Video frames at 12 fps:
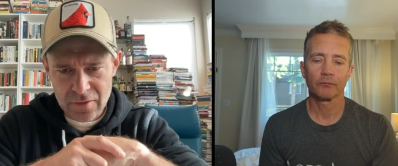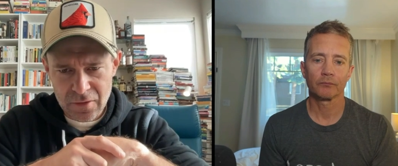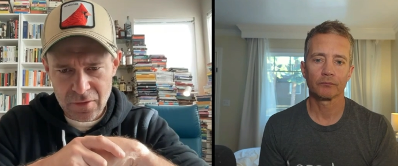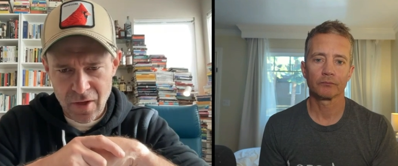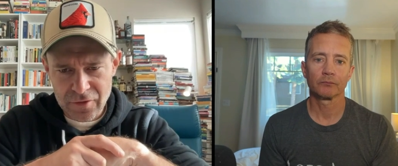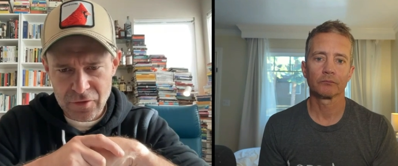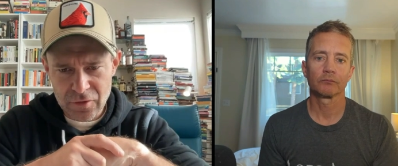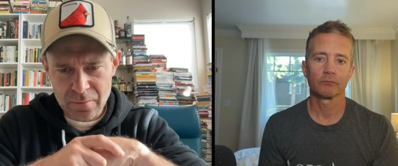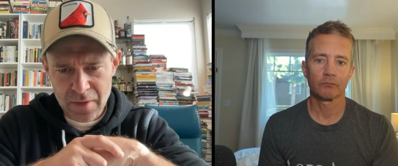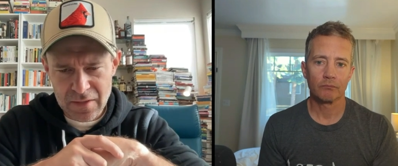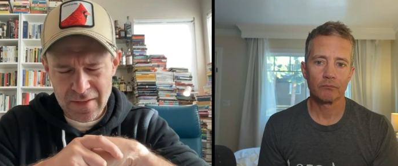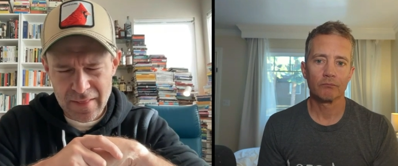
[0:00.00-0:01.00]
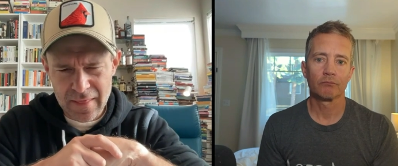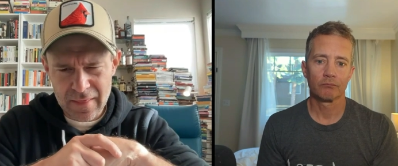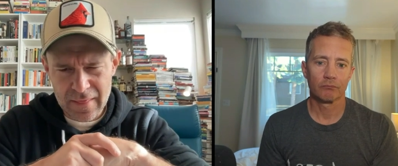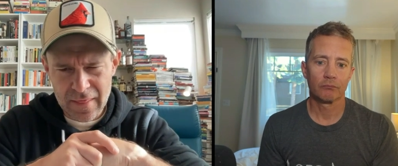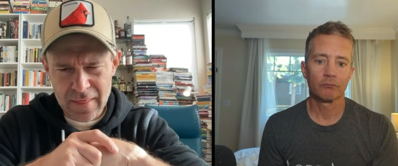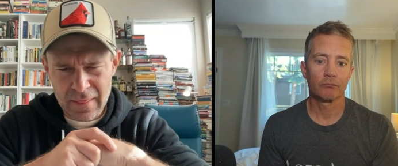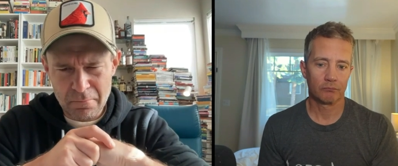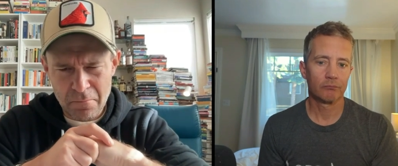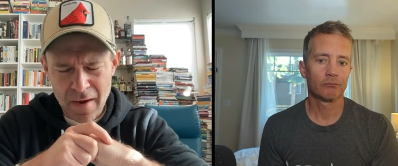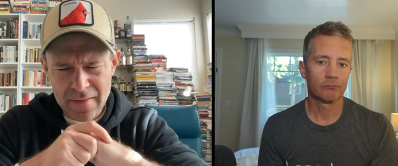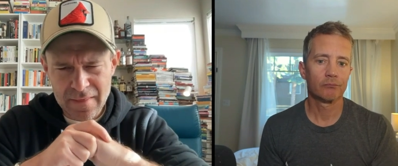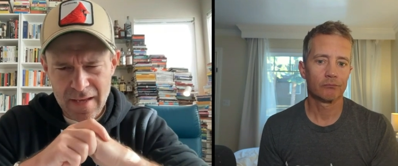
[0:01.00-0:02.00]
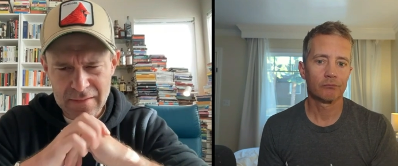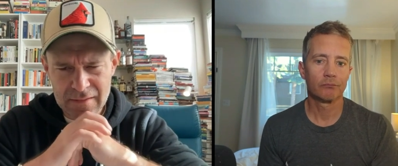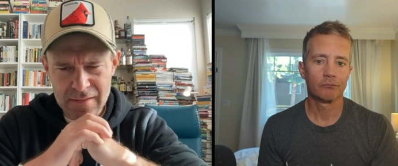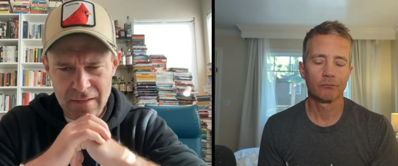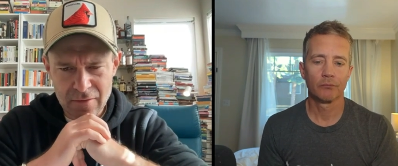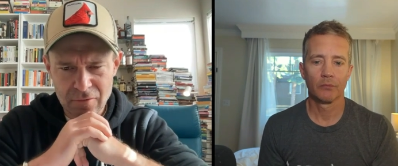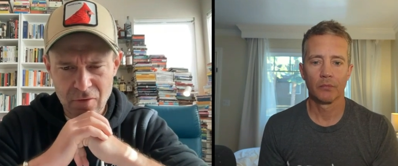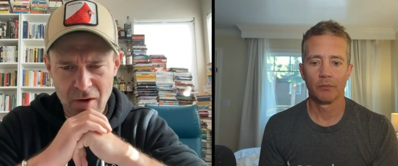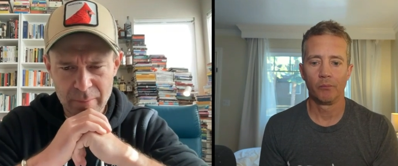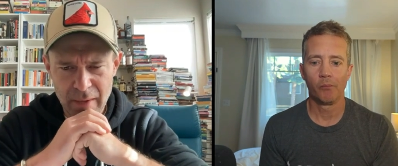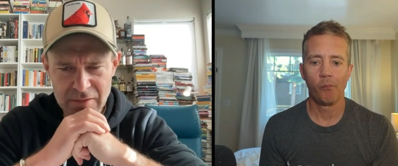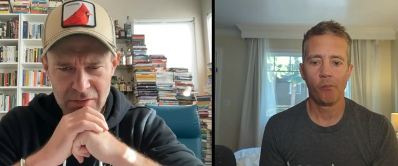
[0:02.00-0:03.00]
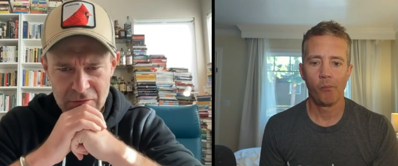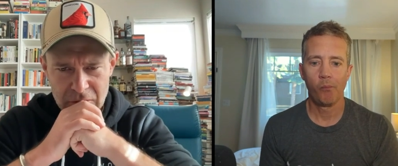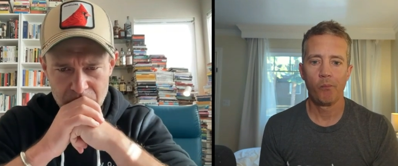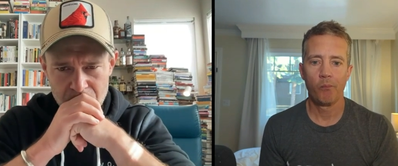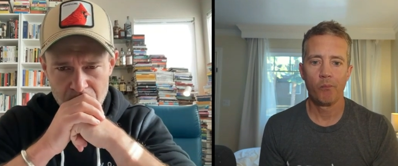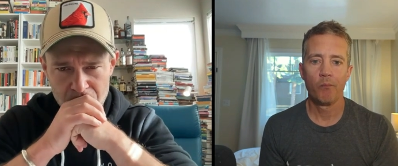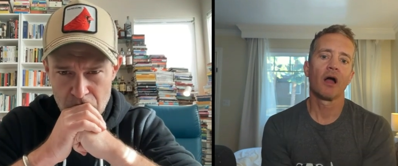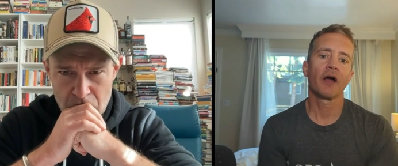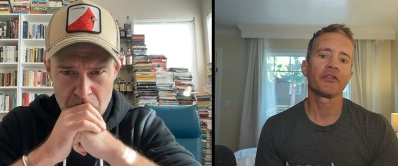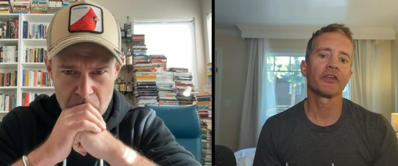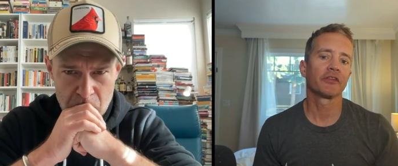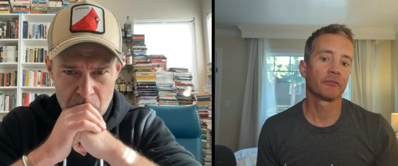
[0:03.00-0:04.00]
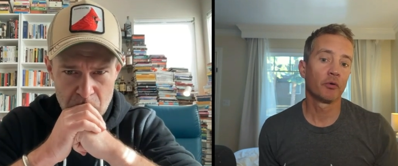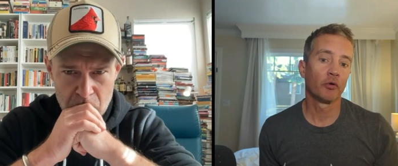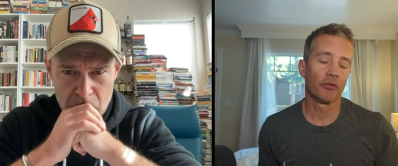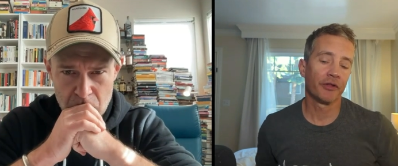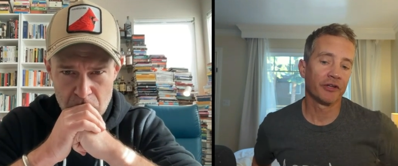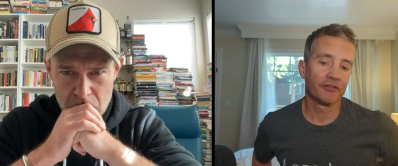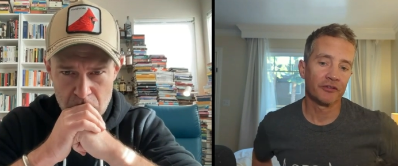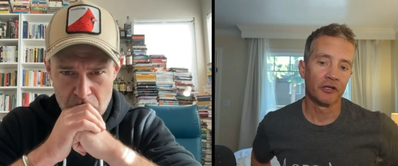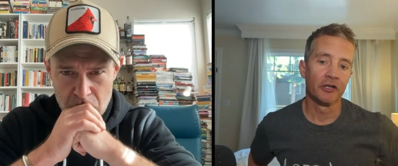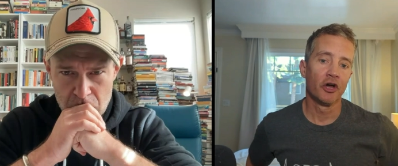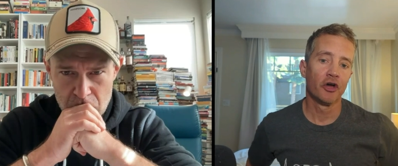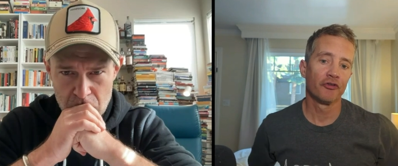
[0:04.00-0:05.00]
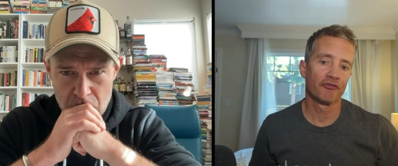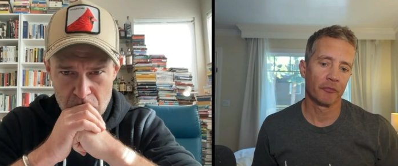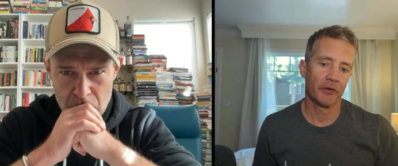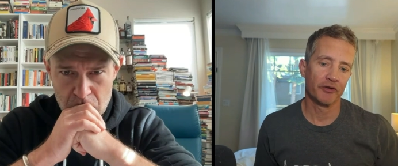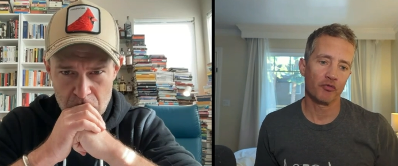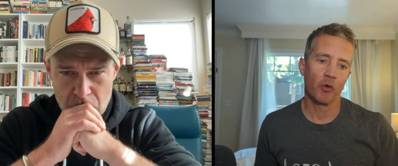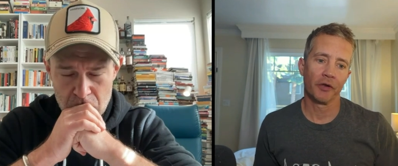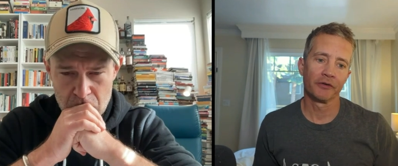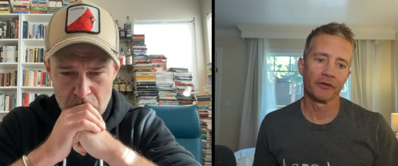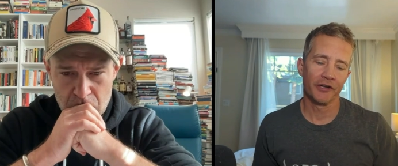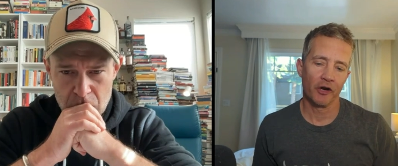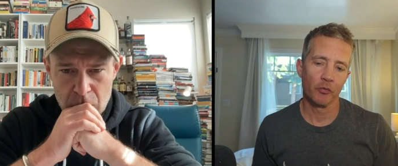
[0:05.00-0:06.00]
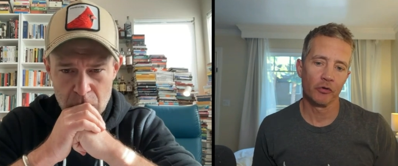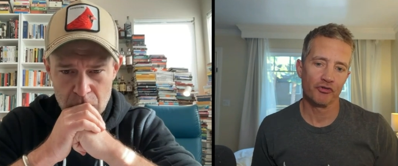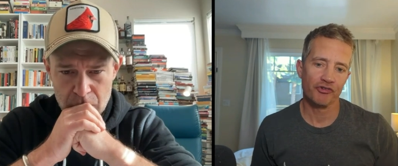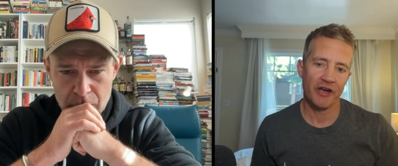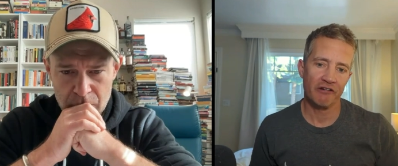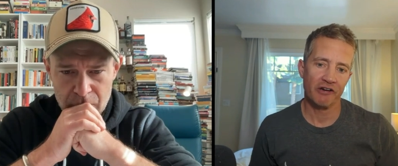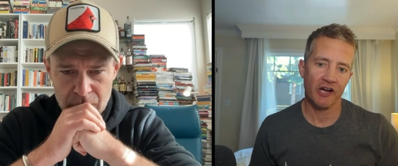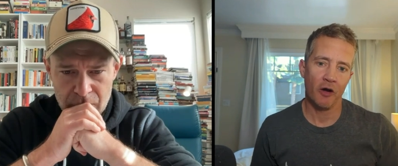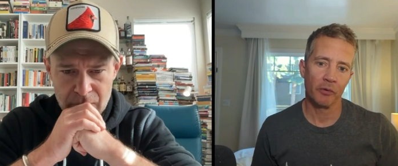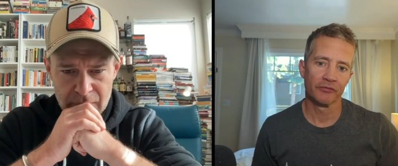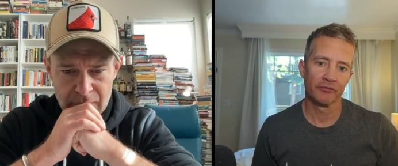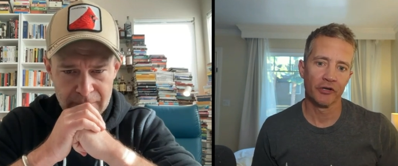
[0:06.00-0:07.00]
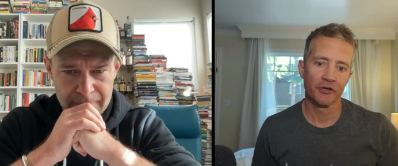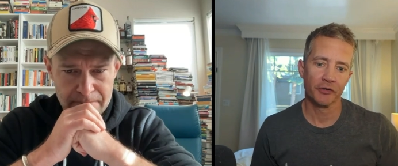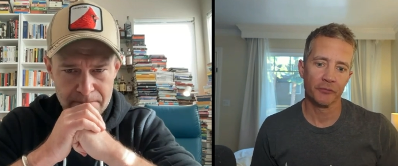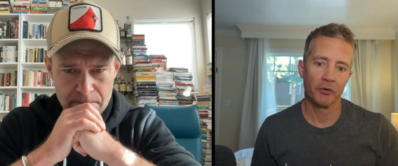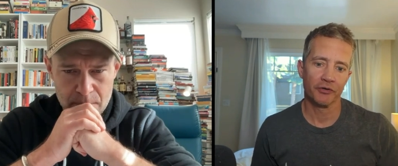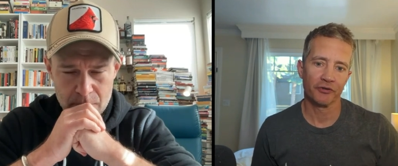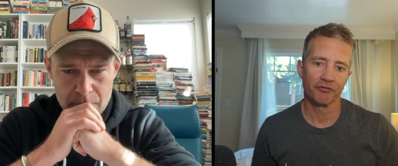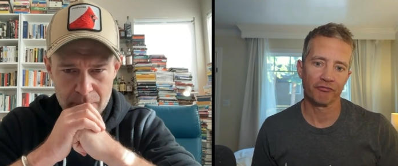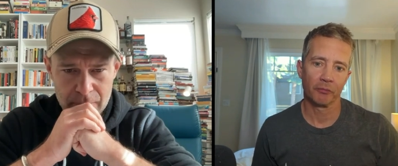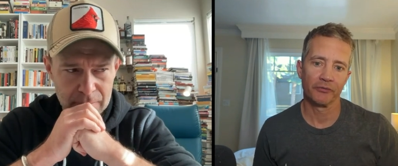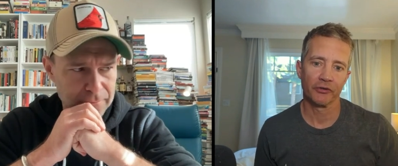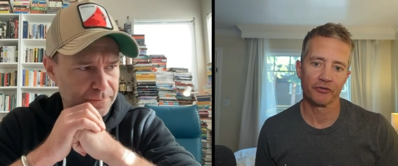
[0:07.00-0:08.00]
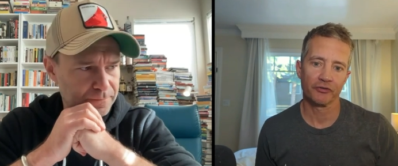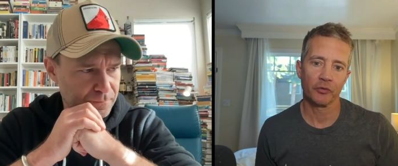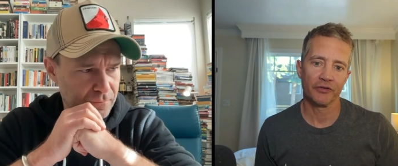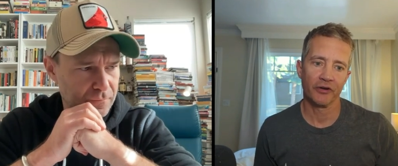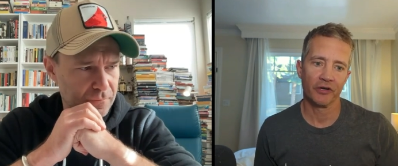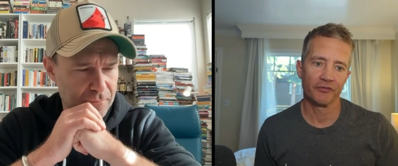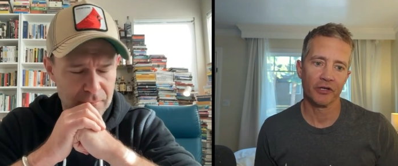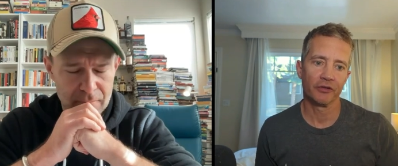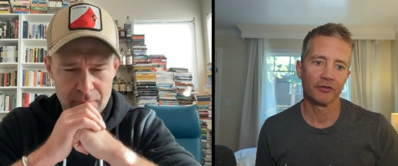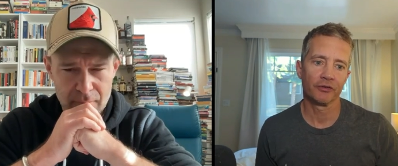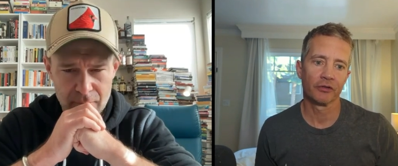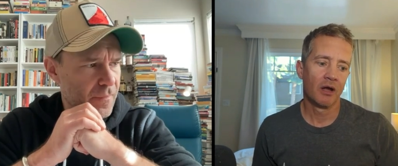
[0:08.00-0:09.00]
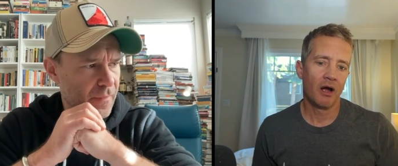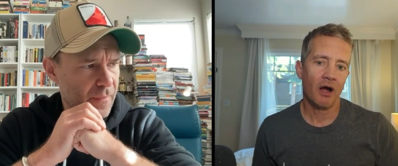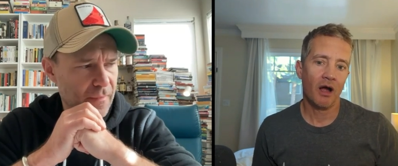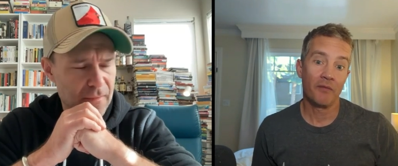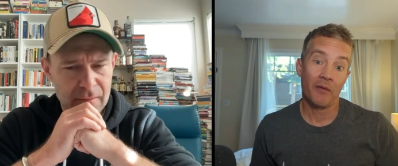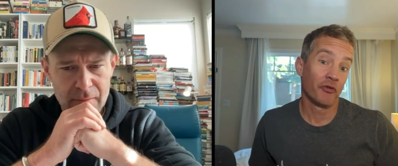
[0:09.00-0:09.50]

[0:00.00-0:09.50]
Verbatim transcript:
Speaker 1: lost you money, might that send the wrong message?
Speaker 2: I think the important thing is to learn from each one. And I will share a couple of learning points from the first 25 days. I'm